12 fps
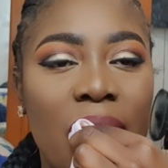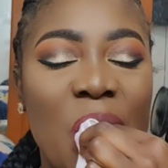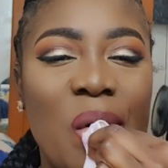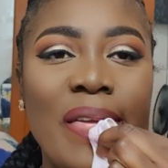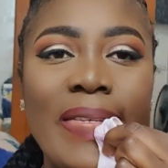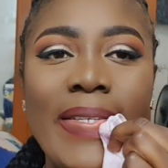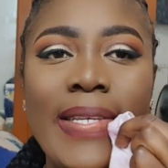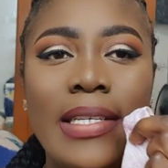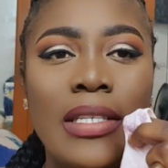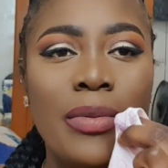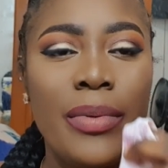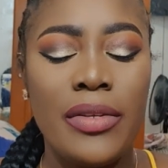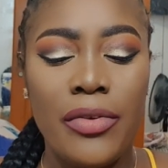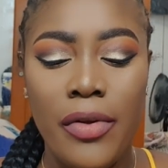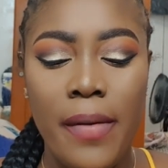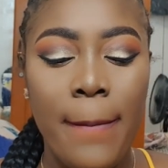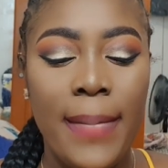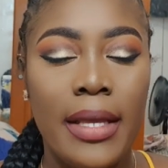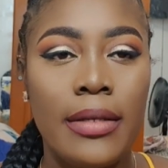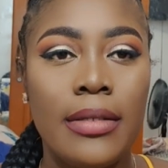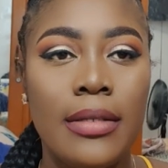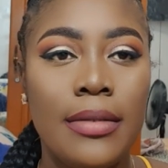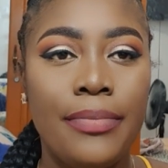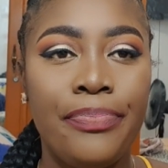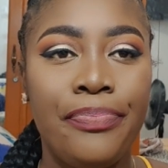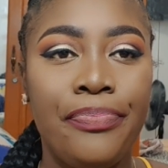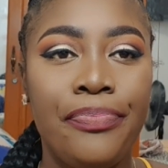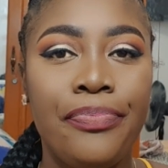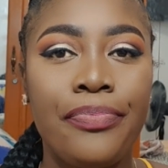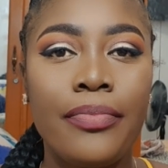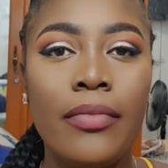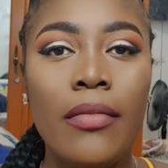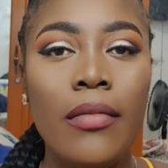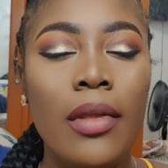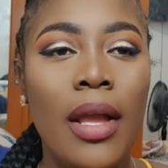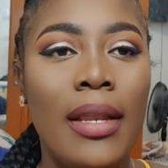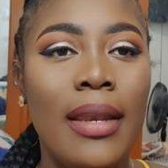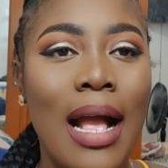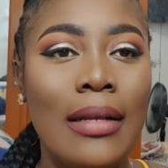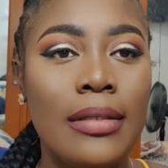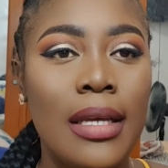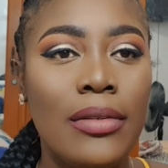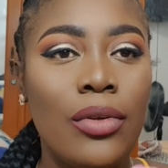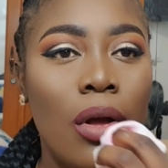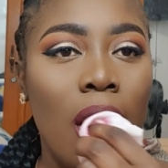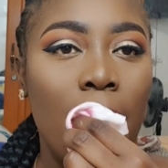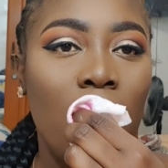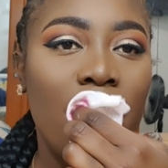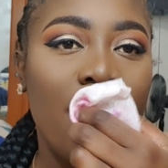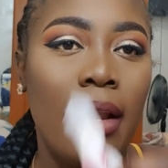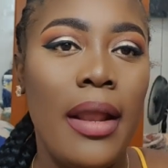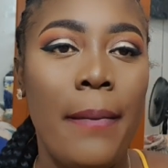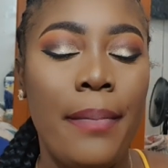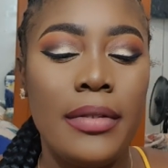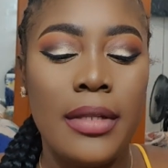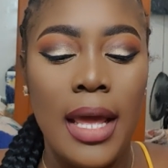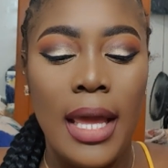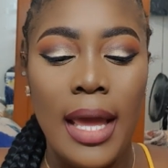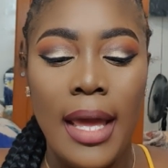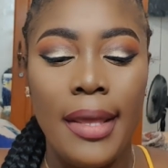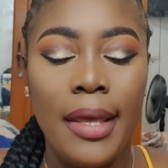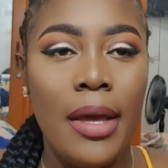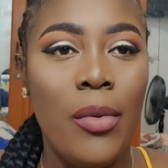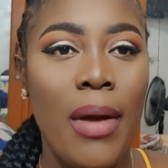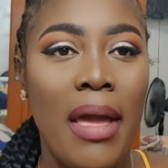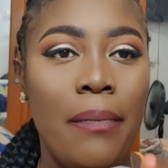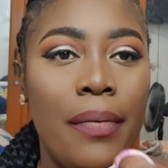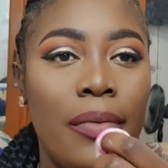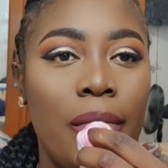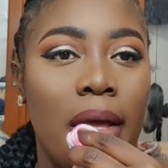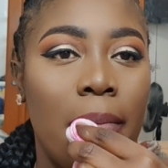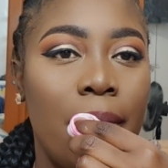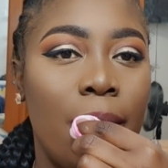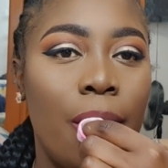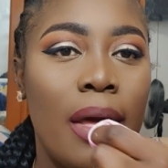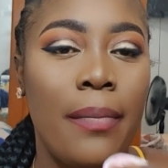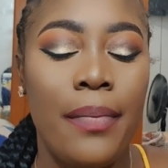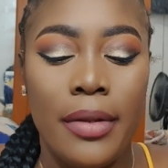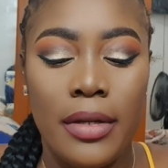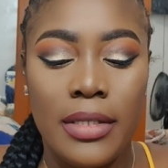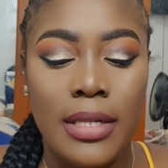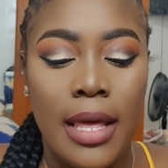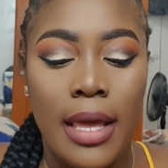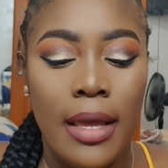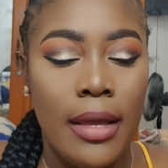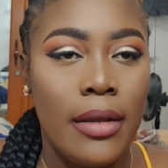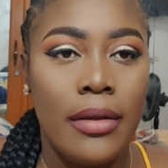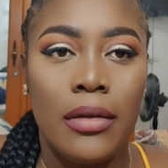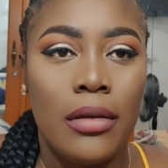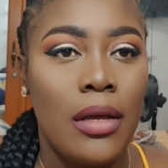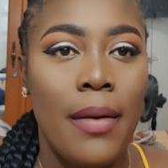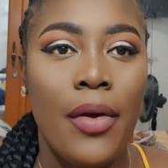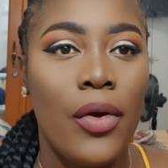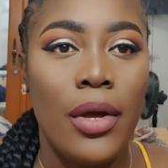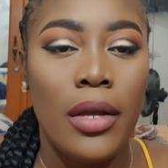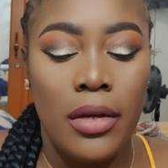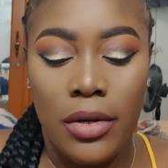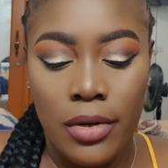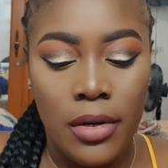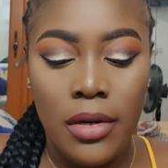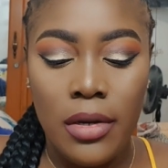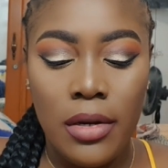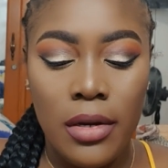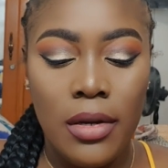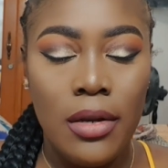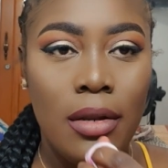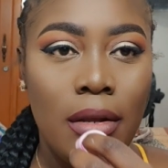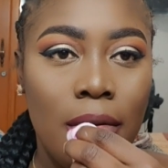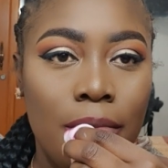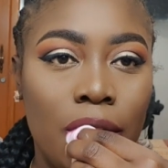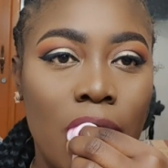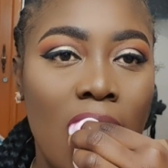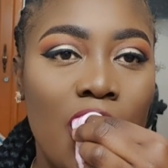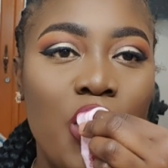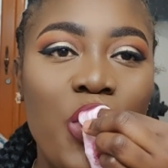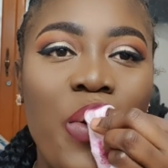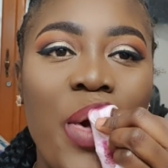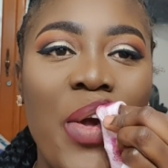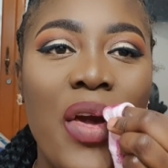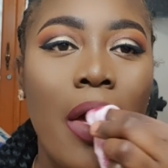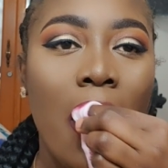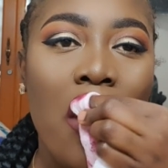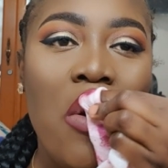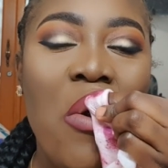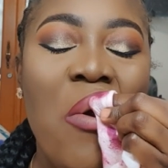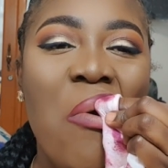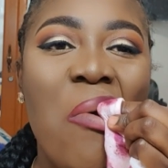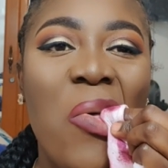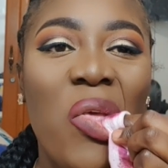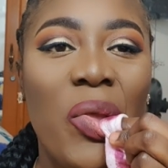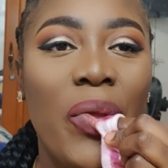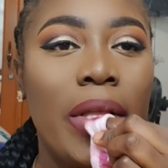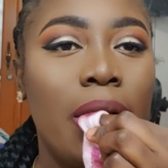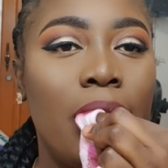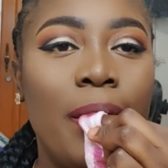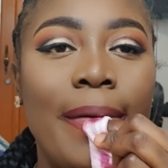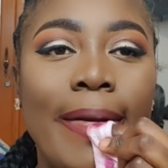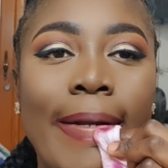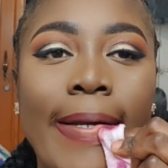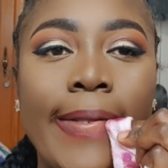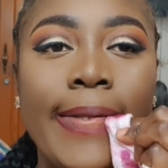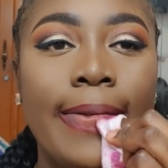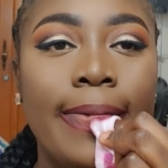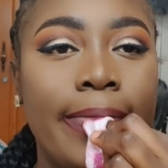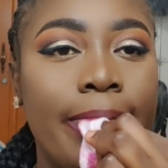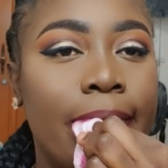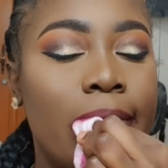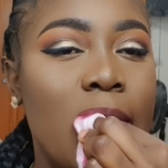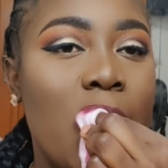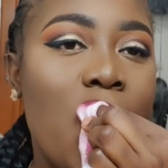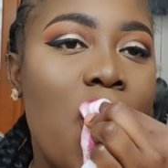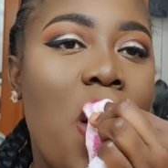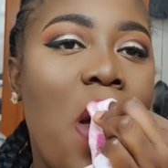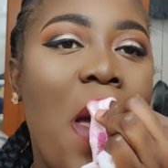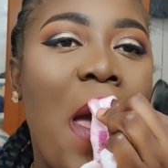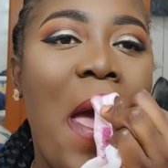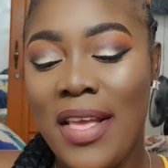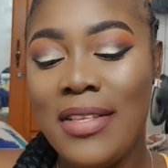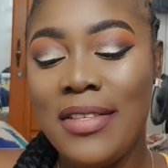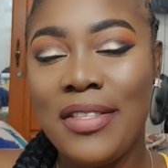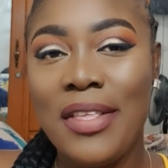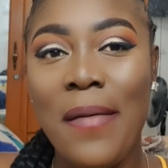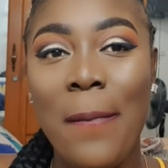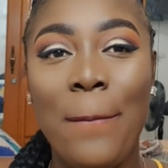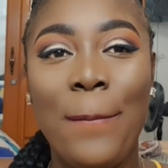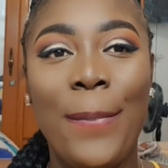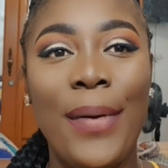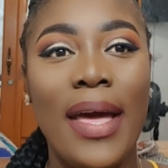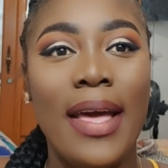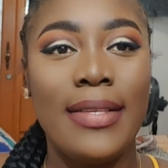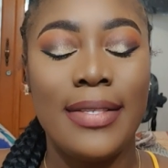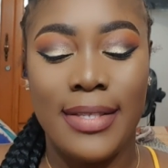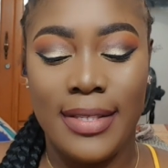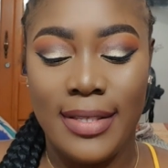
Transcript: was the sweet cream mix. And that thing don't come off your lip. It's like I hear wiping. It's like, come on. I'm trying to do quick. Don't do that. Is the best.